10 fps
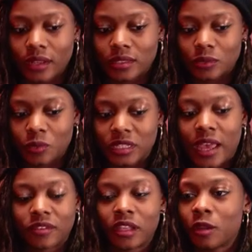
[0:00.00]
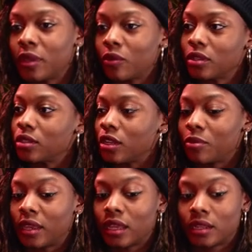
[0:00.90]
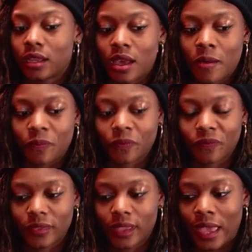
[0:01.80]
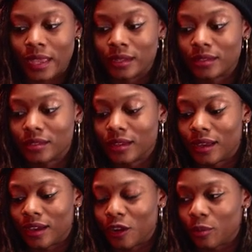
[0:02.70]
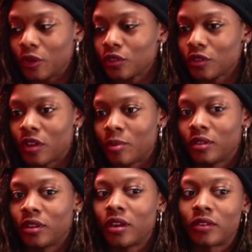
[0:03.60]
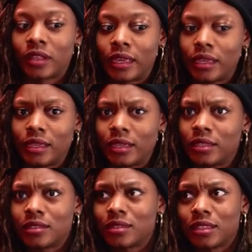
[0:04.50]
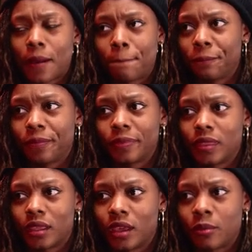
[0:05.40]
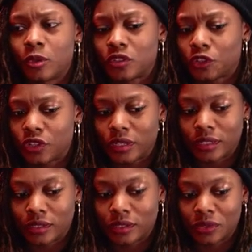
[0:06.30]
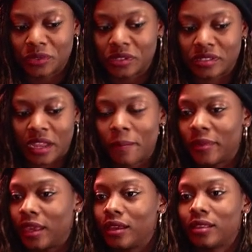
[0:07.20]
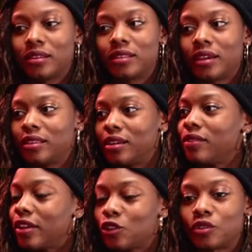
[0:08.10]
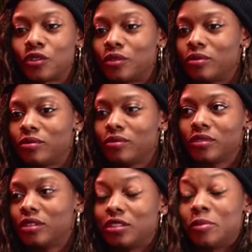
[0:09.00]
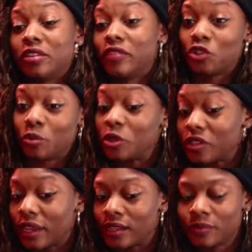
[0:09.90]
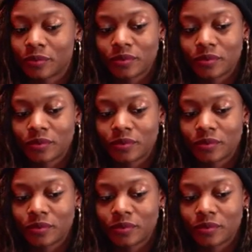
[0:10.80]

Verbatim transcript: it just we just have to let it be what it's going to be, and um, and uh, our composer Robert Lowe, like he is a musician who does not make like the conventional doesn't make conventional music and